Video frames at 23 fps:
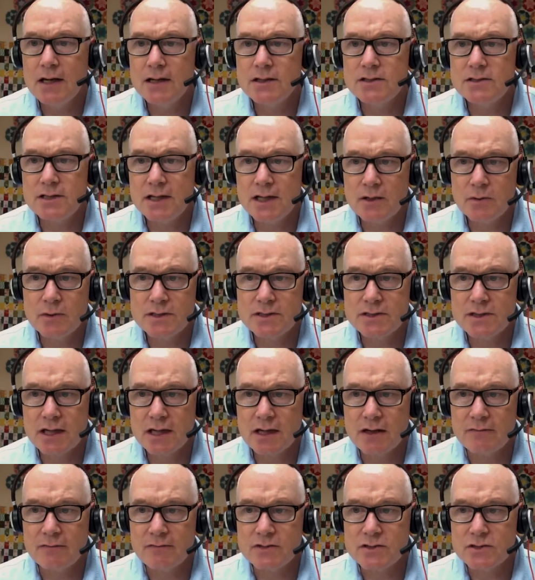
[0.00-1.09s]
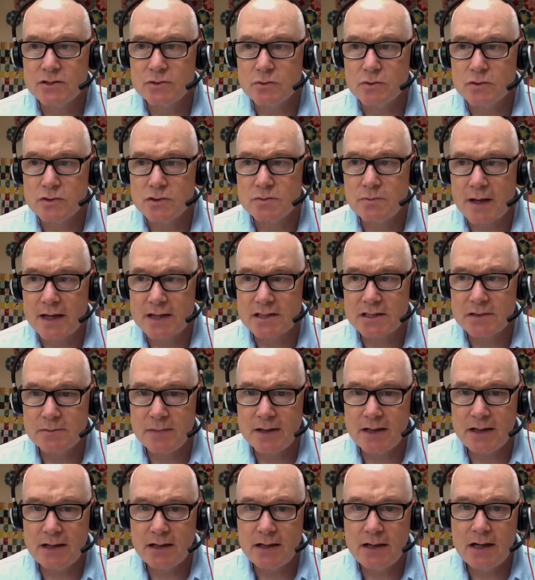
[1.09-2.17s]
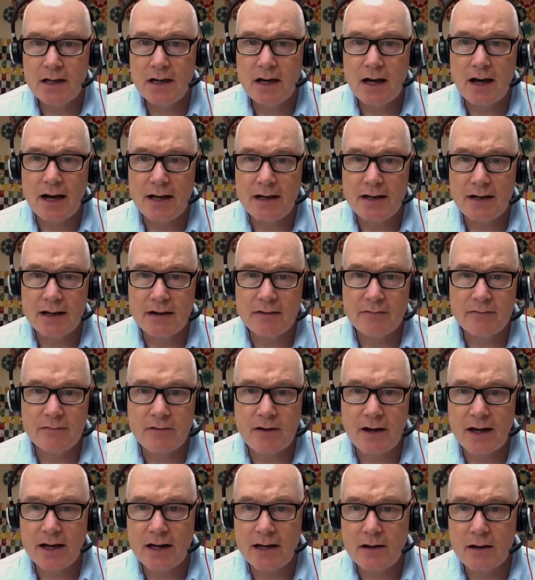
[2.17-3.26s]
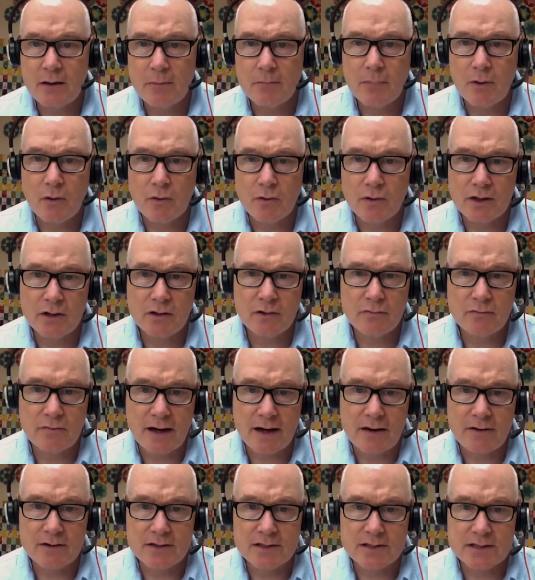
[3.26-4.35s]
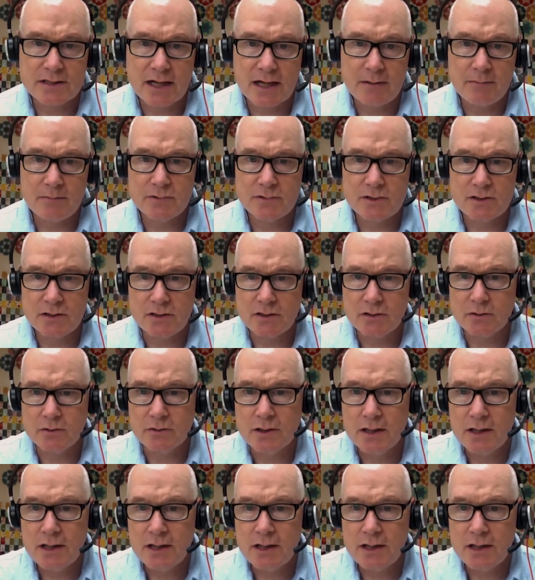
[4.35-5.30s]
Sequencing of a stool specimen identified poliovirus type 2.